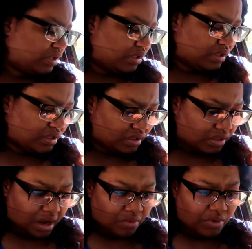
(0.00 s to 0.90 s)

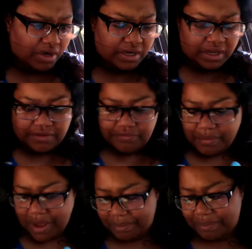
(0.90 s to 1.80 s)
and I wonder
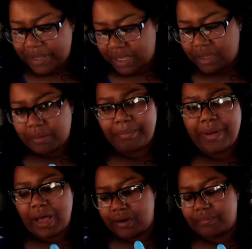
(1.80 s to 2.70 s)
if my big
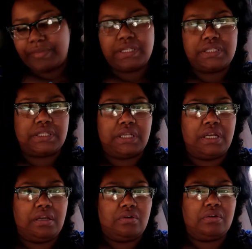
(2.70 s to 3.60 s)
bottom is
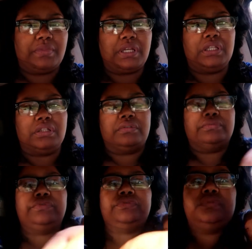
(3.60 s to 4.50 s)
sitting on my glove.
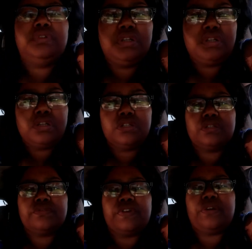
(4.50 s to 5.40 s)

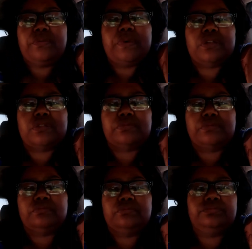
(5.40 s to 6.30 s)
It's very possible.